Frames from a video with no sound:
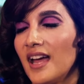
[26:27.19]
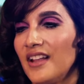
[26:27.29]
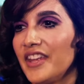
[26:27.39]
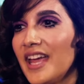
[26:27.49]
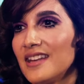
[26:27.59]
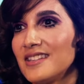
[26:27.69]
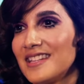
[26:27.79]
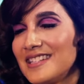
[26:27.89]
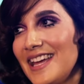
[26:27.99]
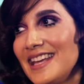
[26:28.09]
at the end of
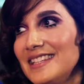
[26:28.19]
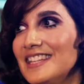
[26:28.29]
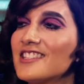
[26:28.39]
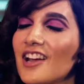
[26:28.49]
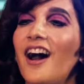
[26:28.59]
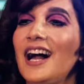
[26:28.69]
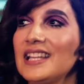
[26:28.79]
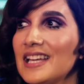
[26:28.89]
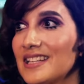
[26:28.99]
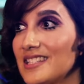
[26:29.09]
the day, these are
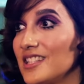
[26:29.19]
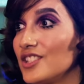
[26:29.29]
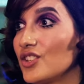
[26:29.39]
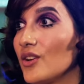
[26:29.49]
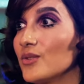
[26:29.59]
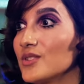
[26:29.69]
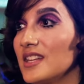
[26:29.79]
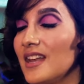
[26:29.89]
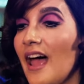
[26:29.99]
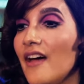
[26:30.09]
highly edited shows
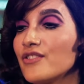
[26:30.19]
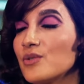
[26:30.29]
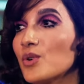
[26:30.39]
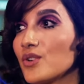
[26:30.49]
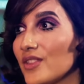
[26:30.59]
and everyone